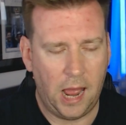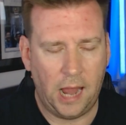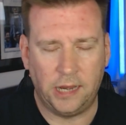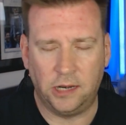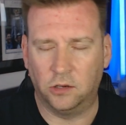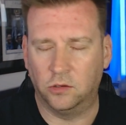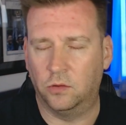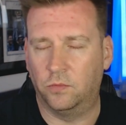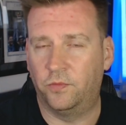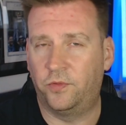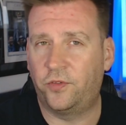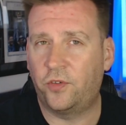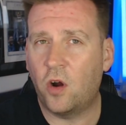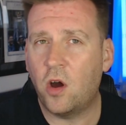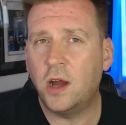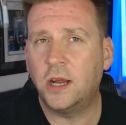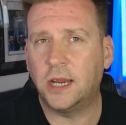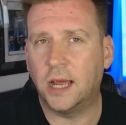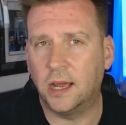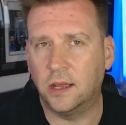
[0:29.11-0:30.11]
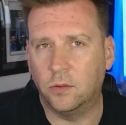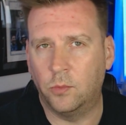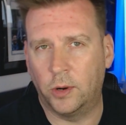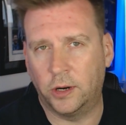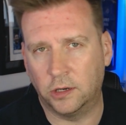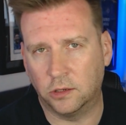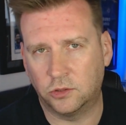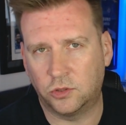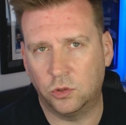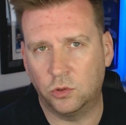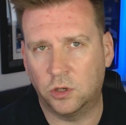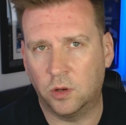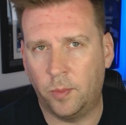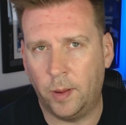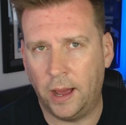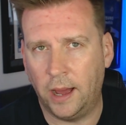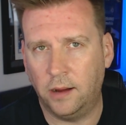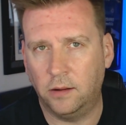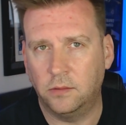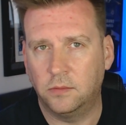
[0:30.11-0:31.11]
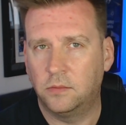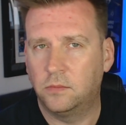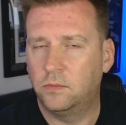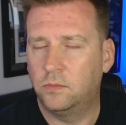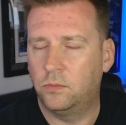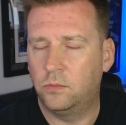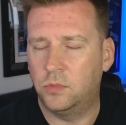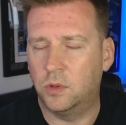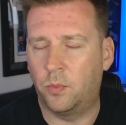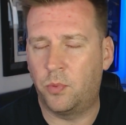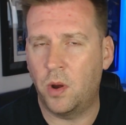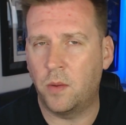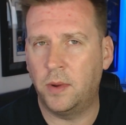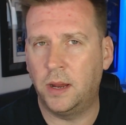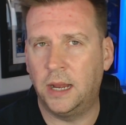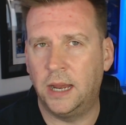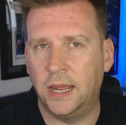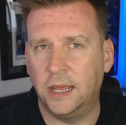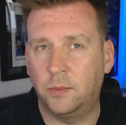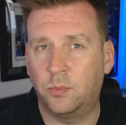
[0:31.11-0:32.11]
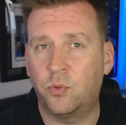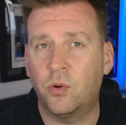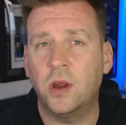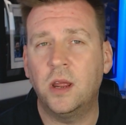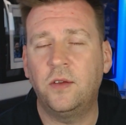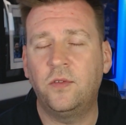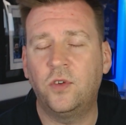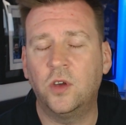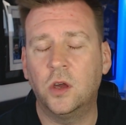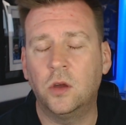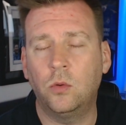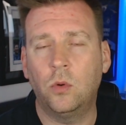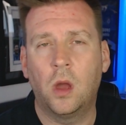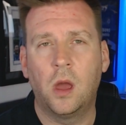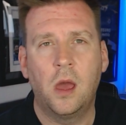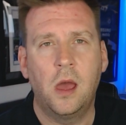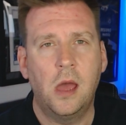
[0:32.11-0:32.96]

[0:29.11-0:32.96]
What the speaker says: And on Friday, we're going to talk about the Premier League preview